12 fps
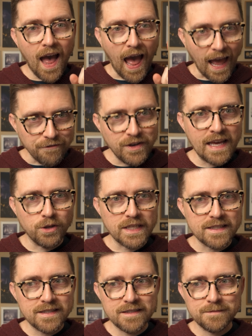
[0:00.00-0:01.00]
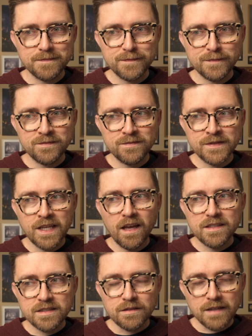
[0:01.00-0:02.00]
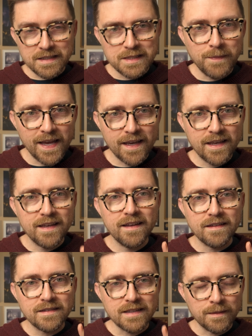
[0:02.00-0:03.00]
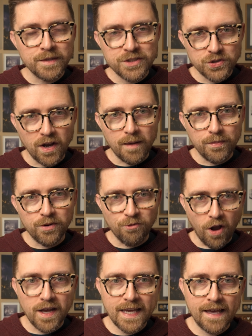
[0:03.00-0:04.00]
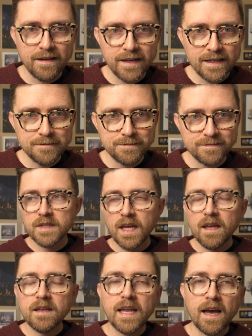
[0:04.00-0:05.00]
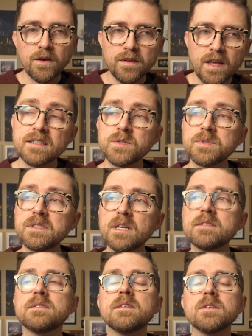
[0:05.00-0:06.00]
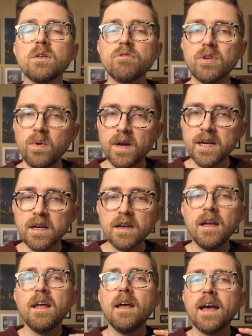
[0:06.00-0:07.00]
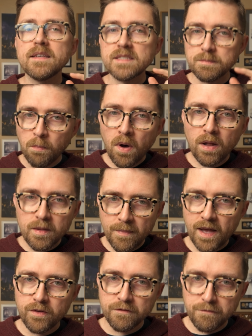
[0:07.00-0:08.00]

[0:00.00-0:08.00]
I've nailed it. So let's make lemon drop rock candy. Now, this one does require a small amount